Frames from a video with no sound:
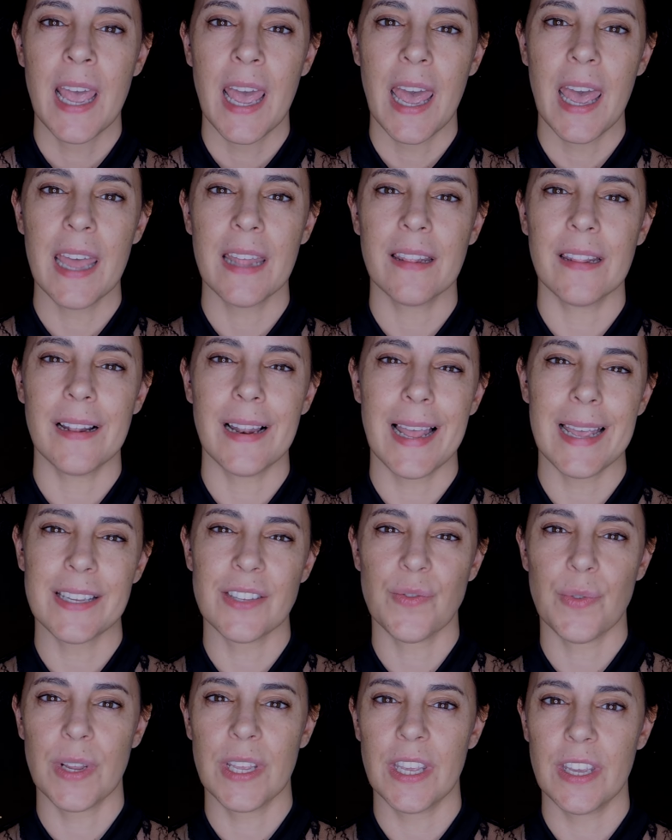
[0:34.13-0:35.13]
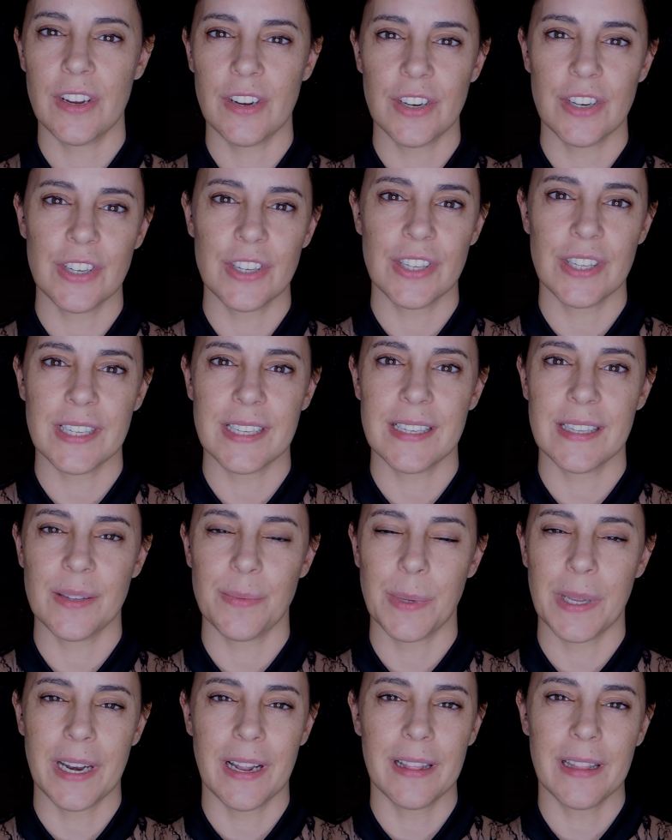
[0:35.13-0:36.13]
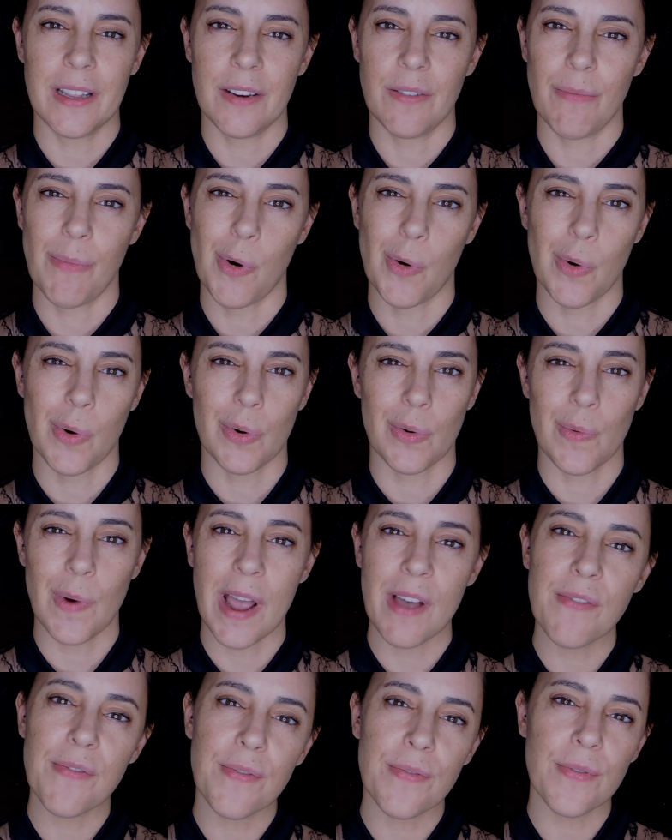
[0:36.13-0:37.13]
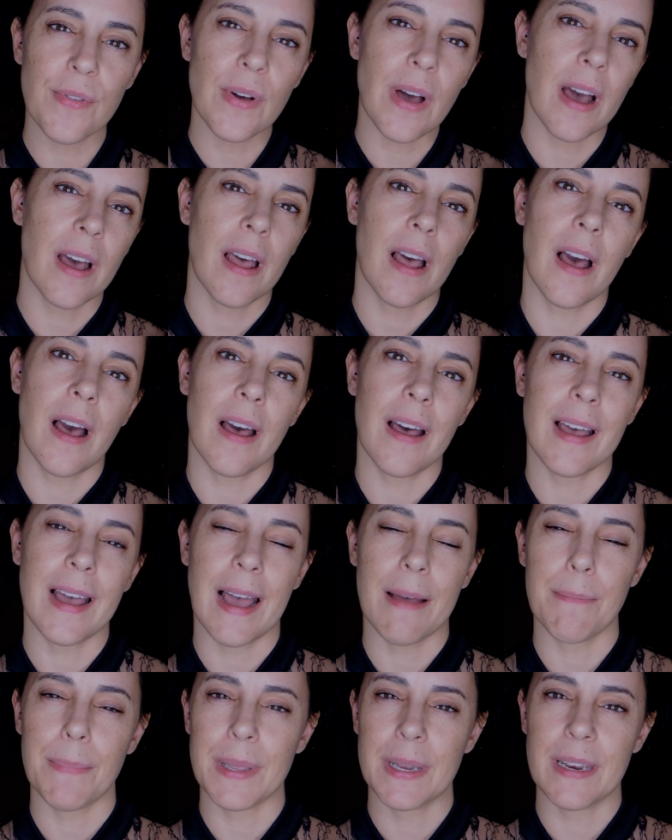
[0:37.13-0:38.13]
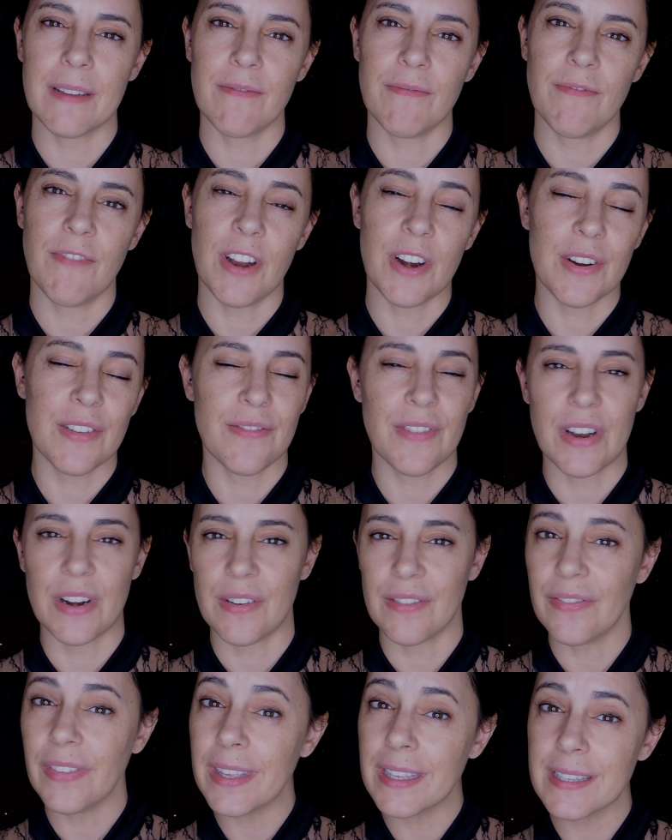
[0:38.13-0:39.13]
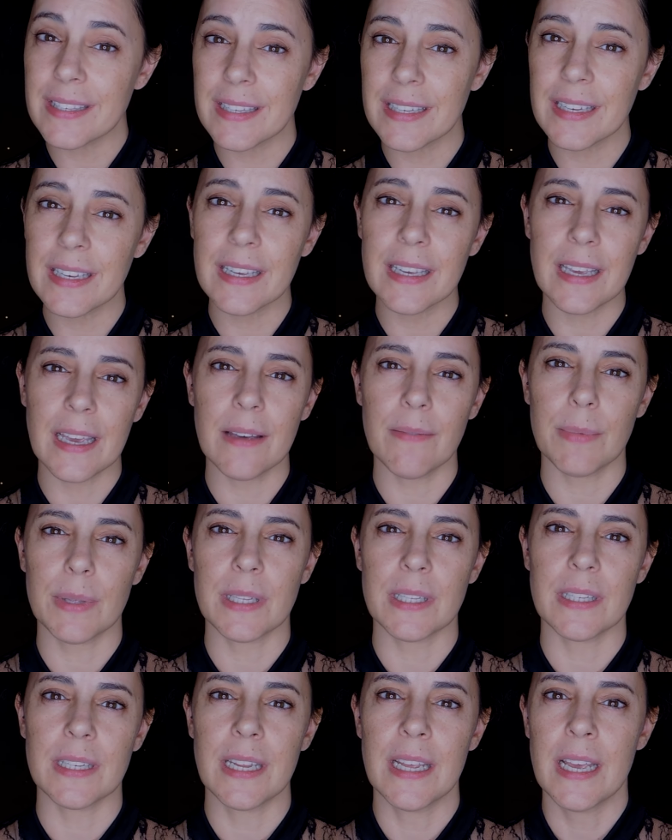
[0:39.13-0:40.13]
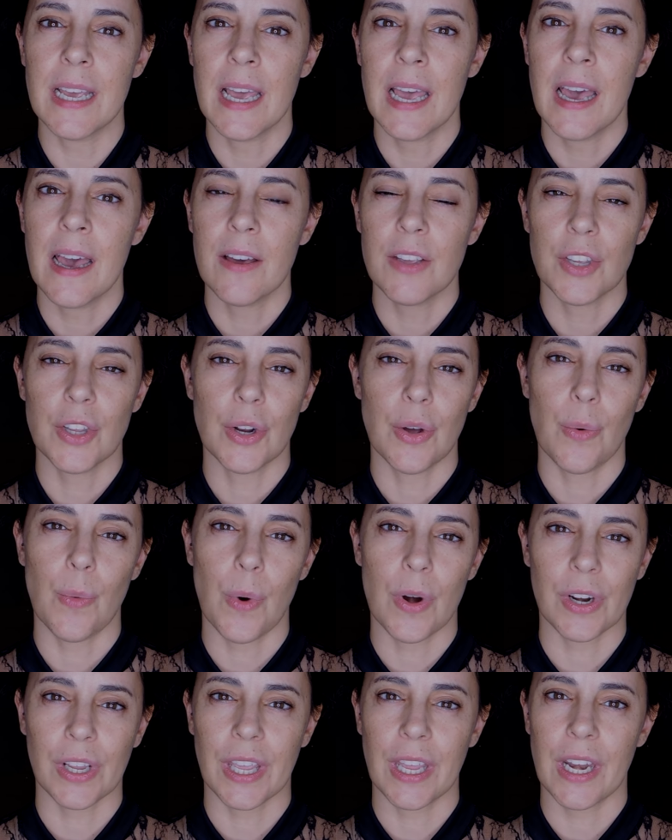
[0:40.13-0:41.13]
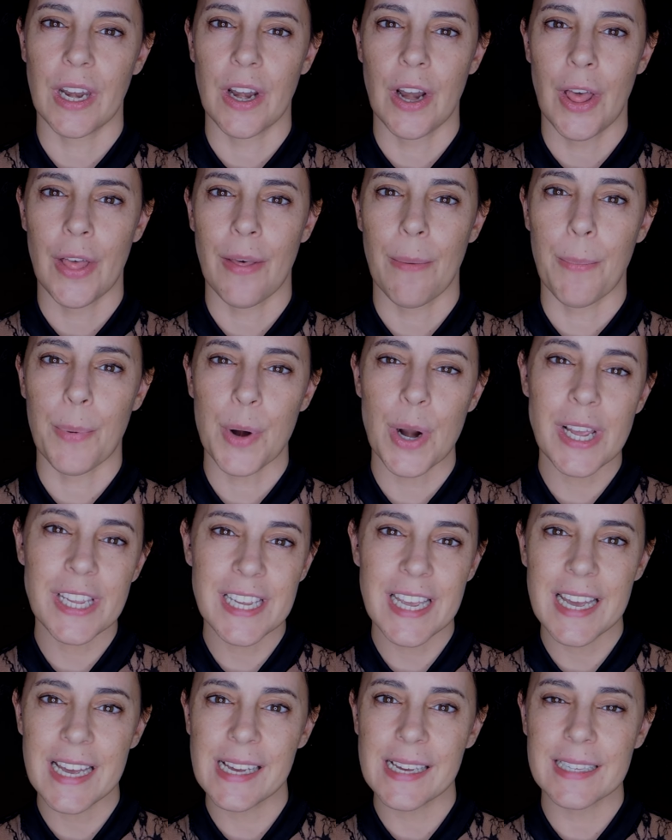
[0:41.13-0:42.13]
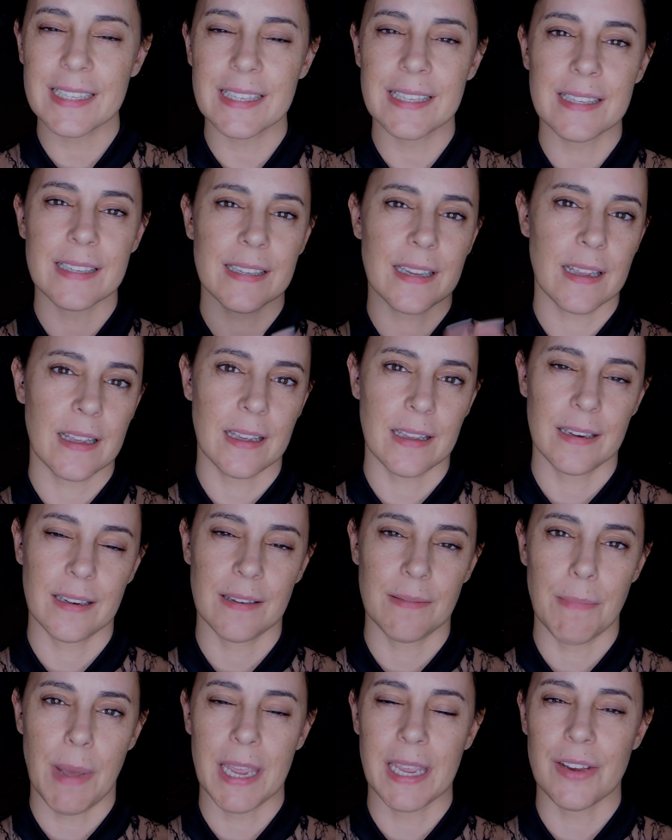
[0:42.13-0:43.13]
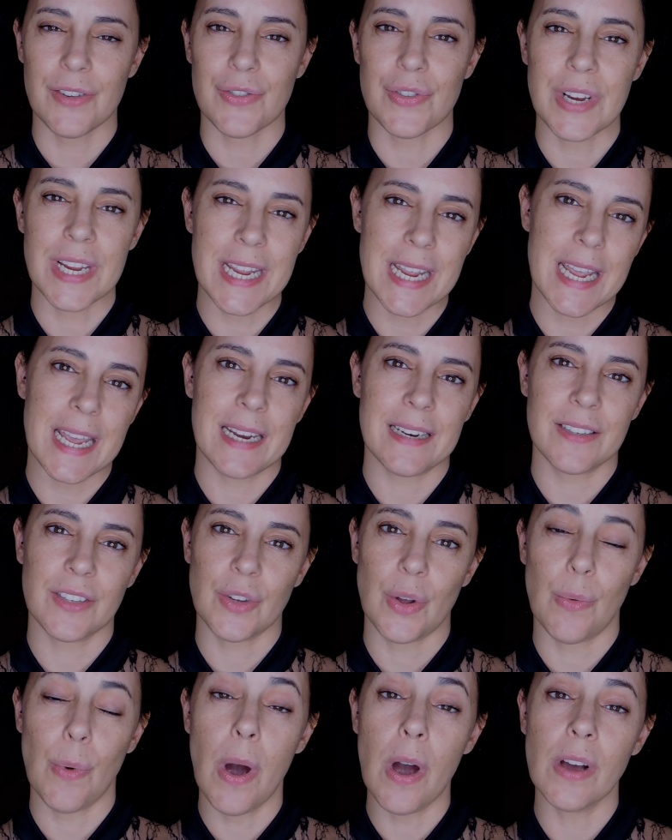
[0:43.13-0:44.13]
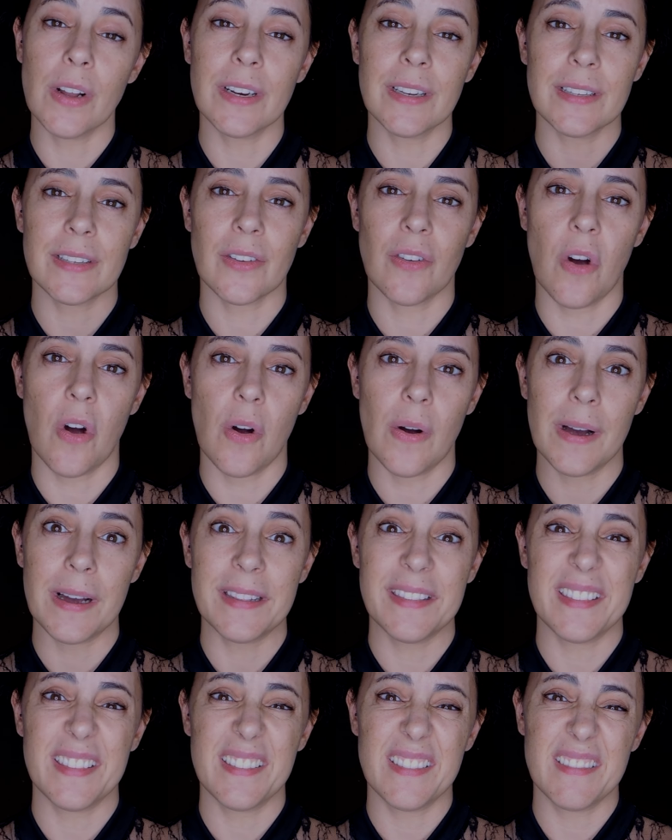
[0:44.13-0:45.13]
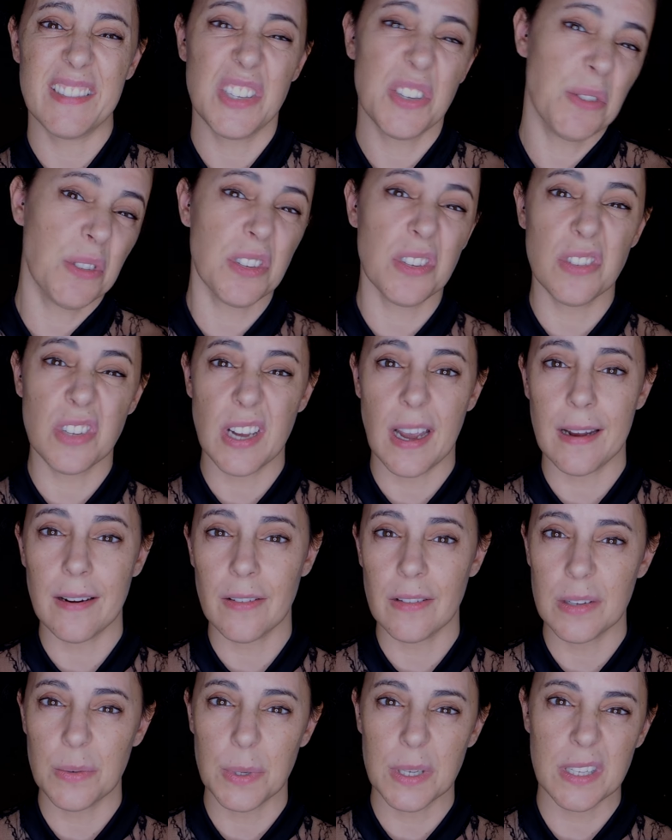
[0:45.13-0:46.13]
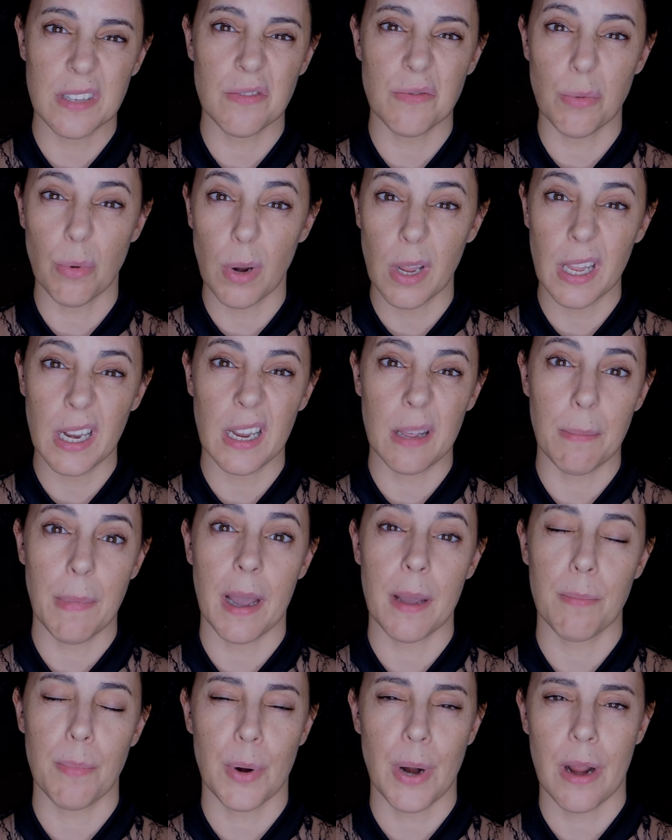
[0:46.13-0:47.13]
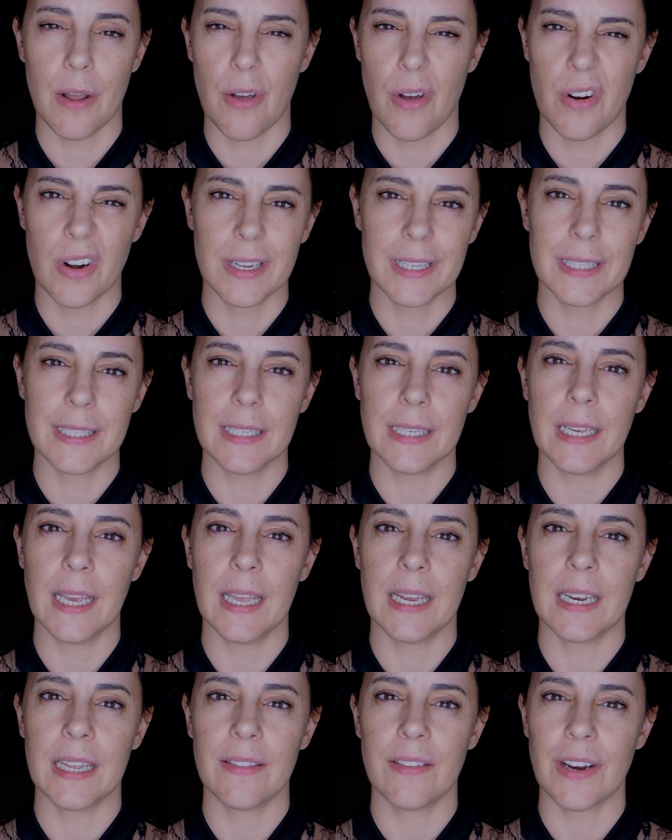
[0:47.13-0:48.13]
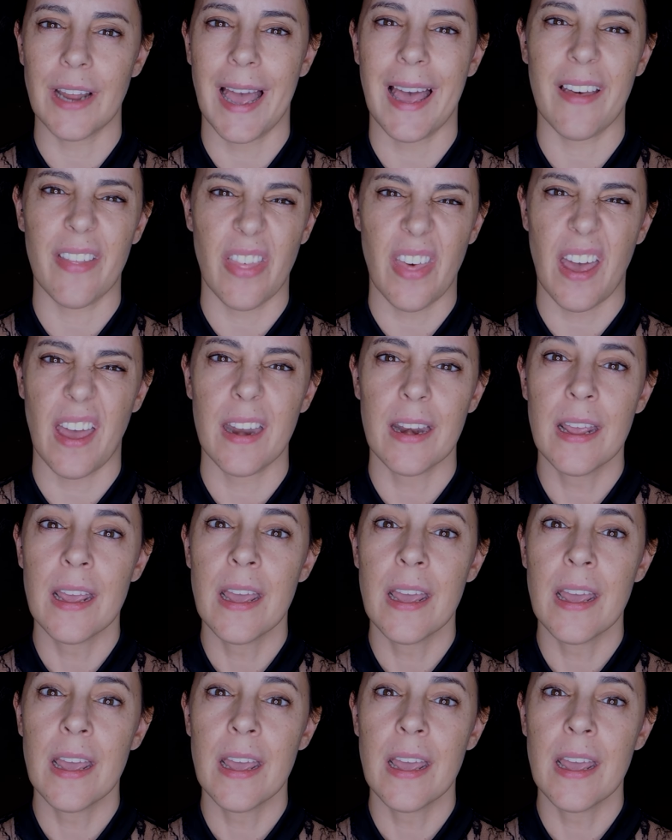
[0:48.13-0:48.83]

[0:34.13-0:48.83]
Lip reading: and the last 3 years it's been a little more rough. I've been very busy. I've been, working on other projects and my career and so on. So YouTube channel wasn't really my priority. I neither had that